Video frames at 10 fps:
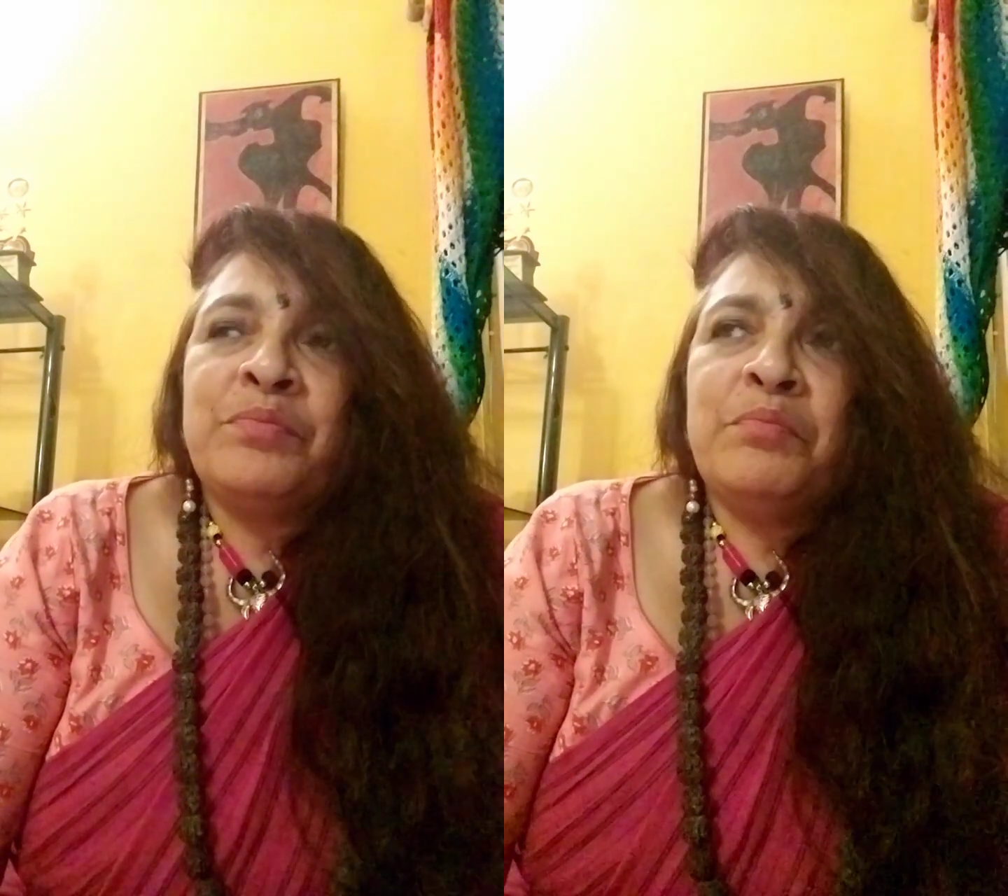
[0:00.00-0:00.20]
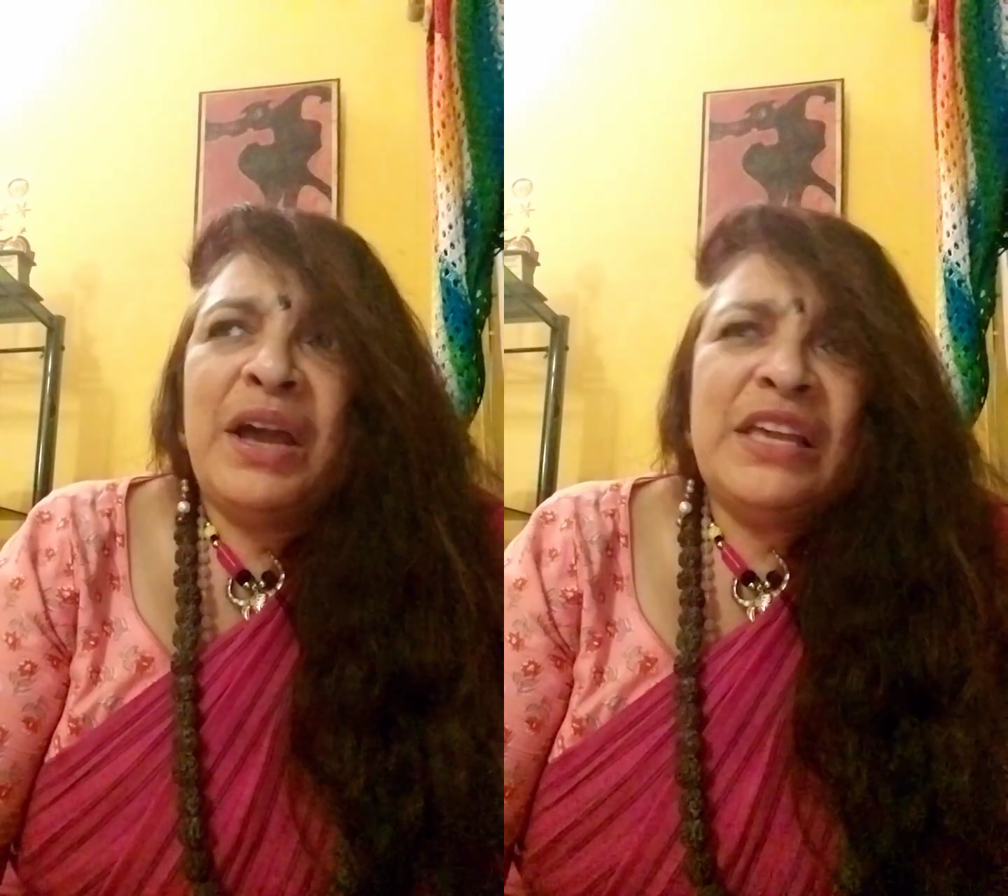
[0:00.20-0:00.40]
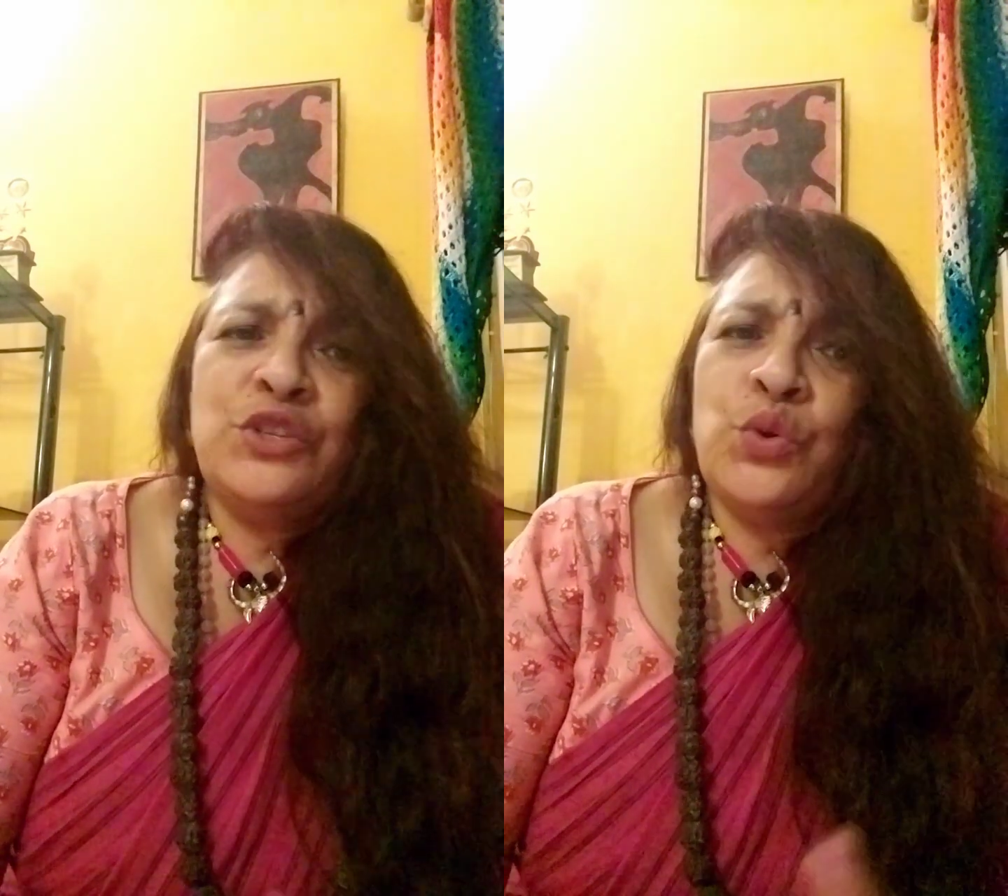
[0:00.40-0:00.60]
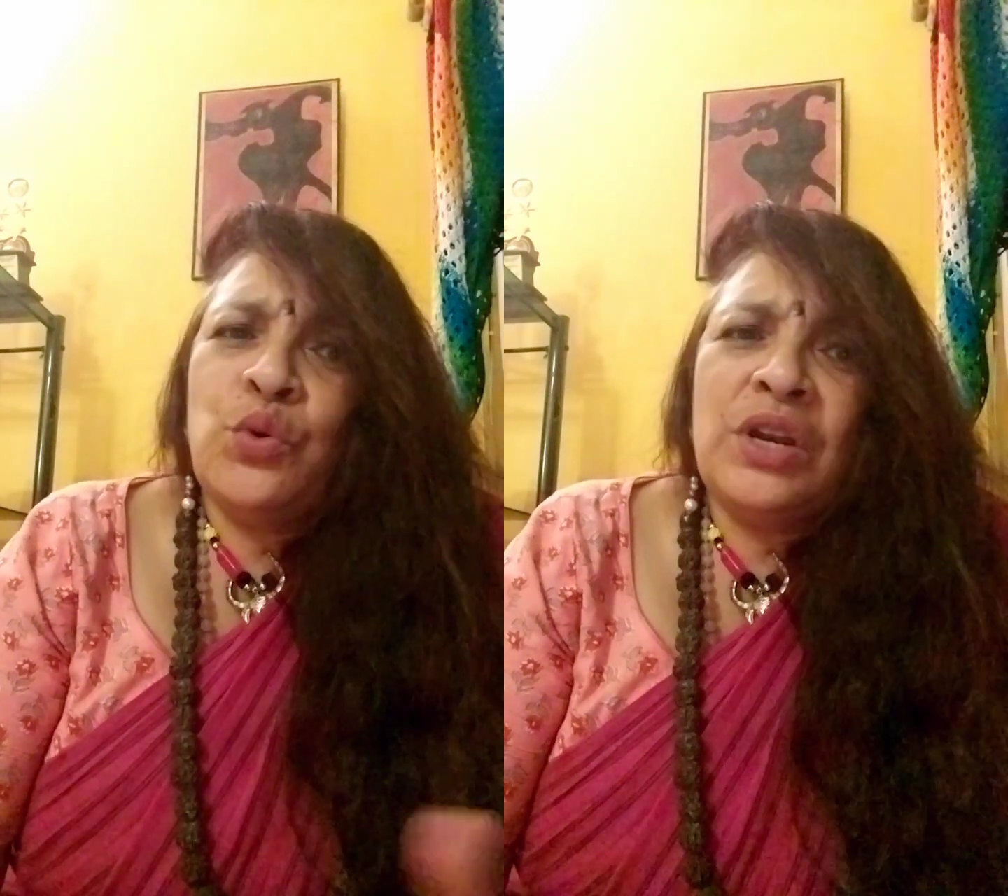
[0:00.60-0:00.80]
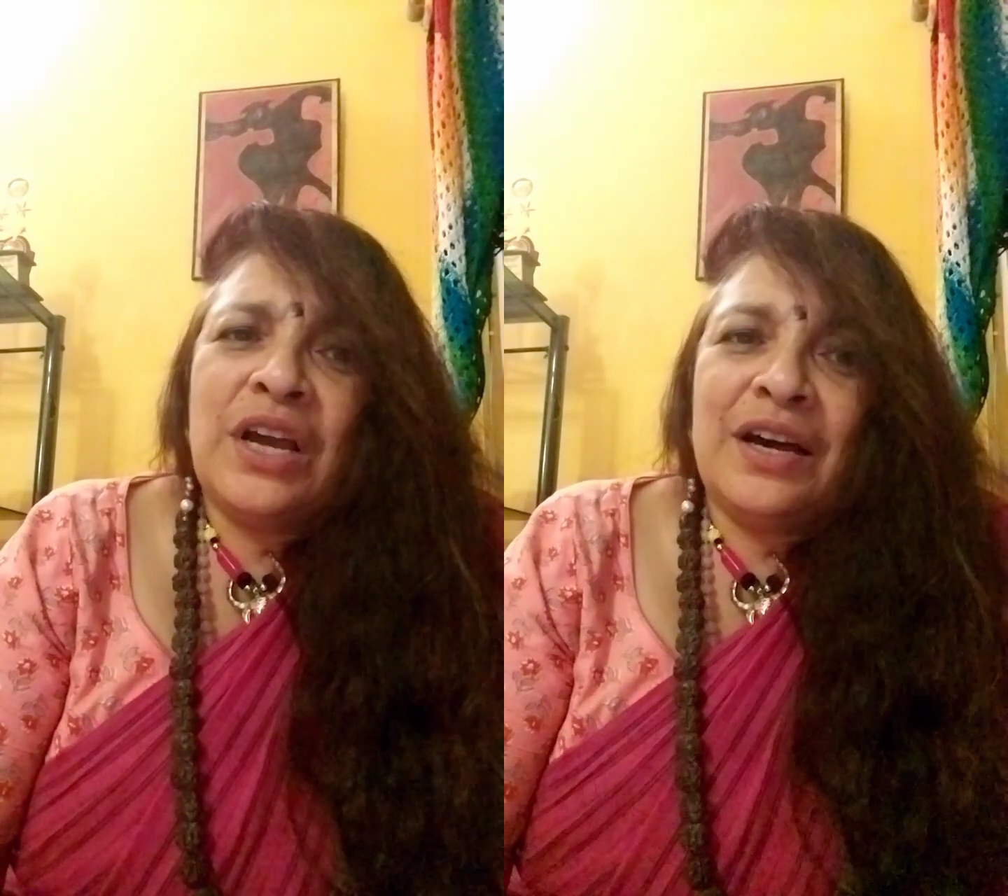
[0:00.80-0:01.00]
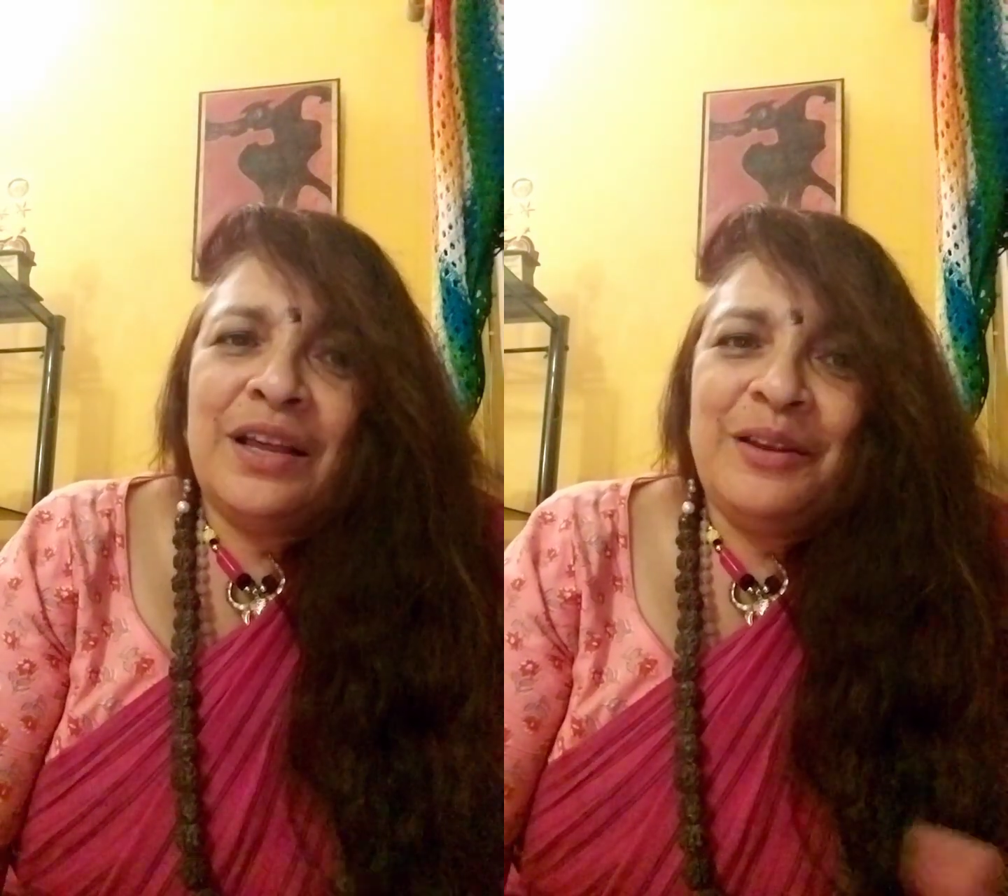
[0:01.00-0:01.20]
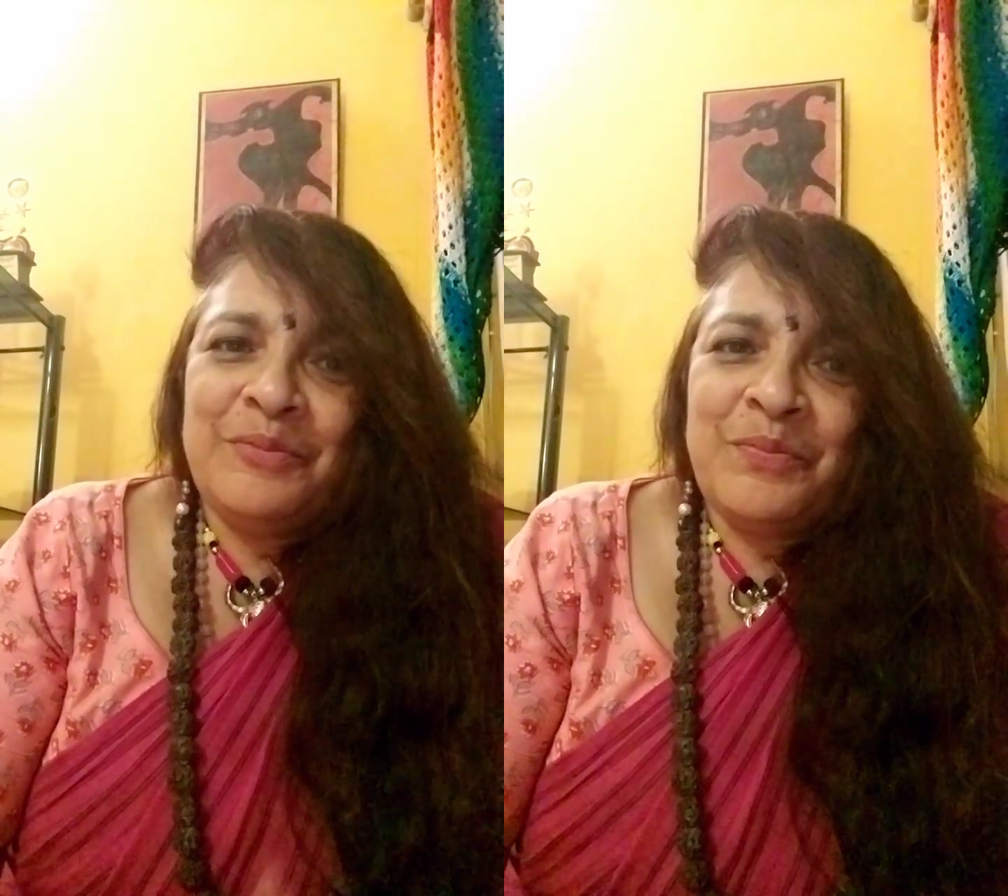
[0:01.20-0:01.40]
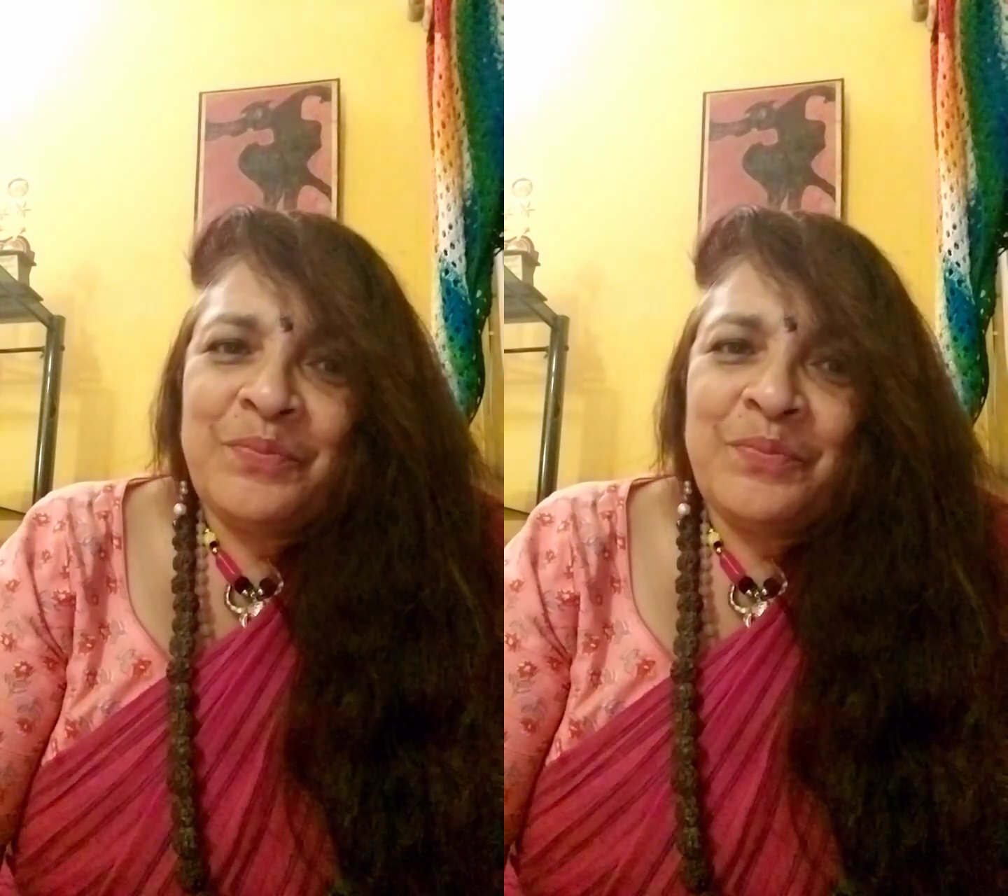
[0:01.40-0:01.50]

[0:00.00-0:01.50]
by his own car,